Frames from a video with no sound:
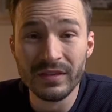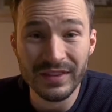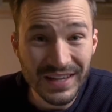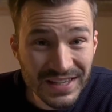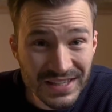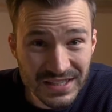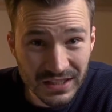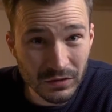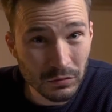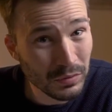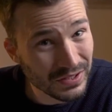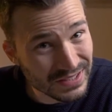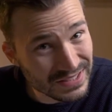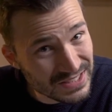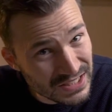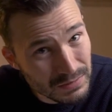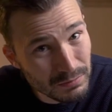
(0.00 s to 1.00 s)
They sit with
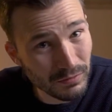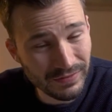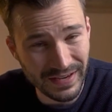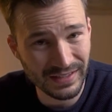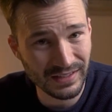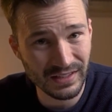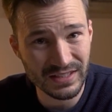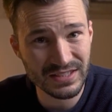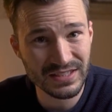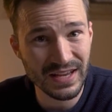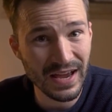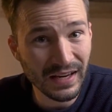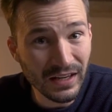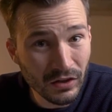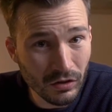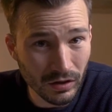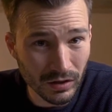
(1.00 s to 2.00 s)
a team of analysts
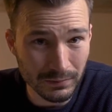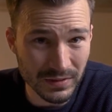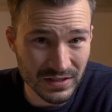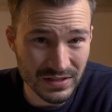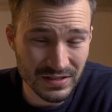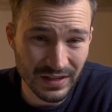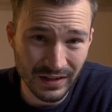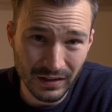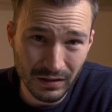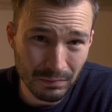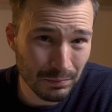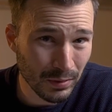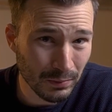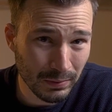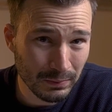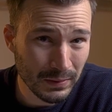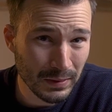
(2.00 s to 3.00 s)
and economists and are
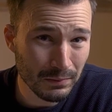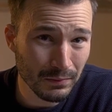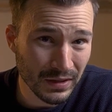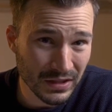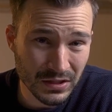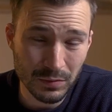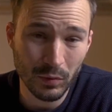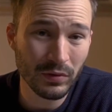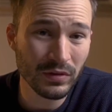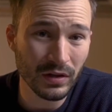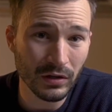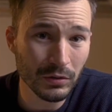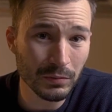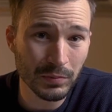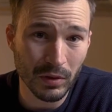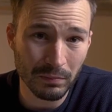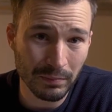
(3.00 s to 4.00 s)
probably much more in the
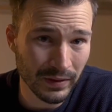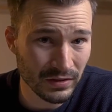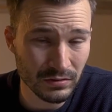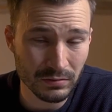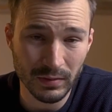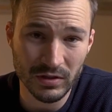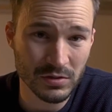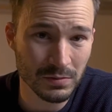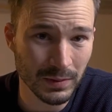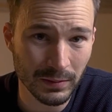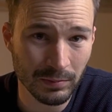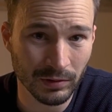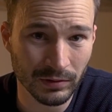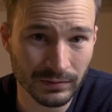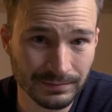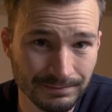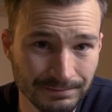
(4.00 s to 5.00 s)
loop compared to most
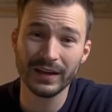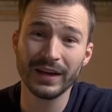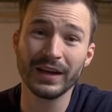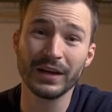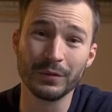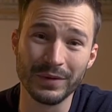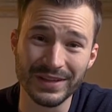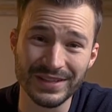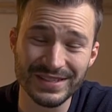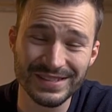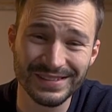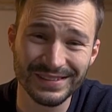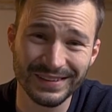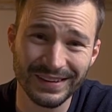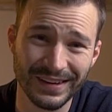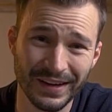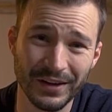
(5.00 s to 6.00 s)
people.
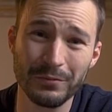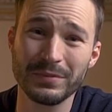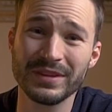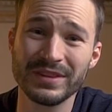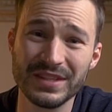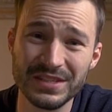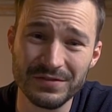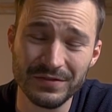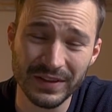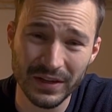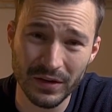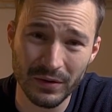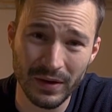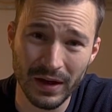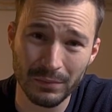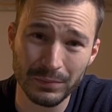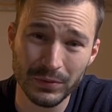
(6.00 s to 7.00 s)
Anyways, I hope that this
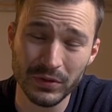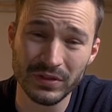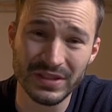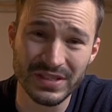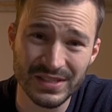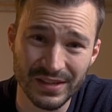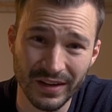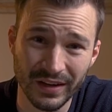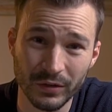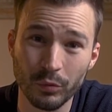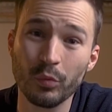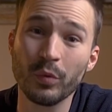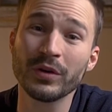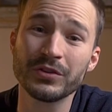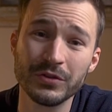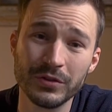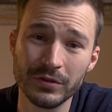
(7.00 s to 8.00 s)
video helped you decide
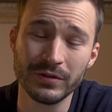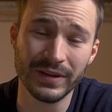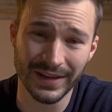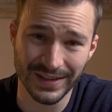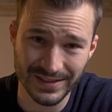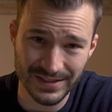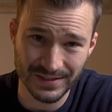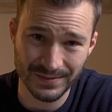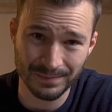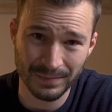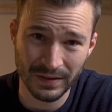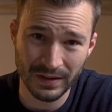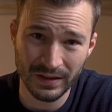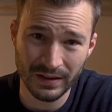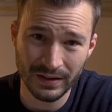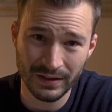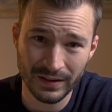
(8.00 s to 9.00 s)
what to do next.
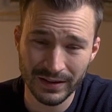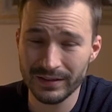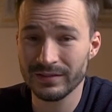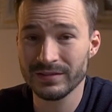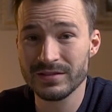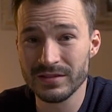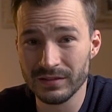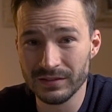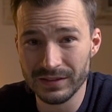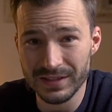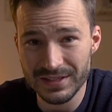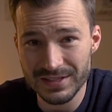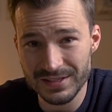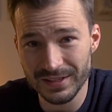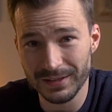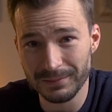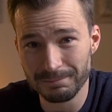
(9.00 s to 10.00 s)
And until
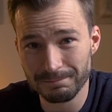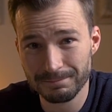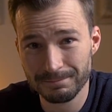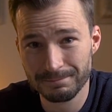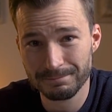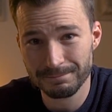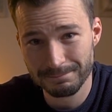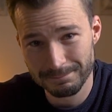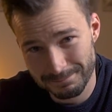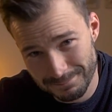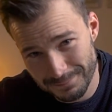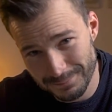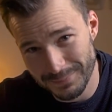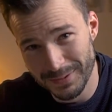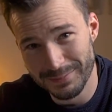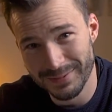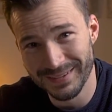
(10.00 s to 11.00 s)
next time,
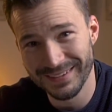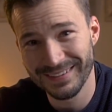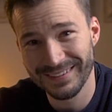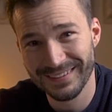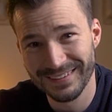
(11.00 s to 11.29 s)
bye-bye.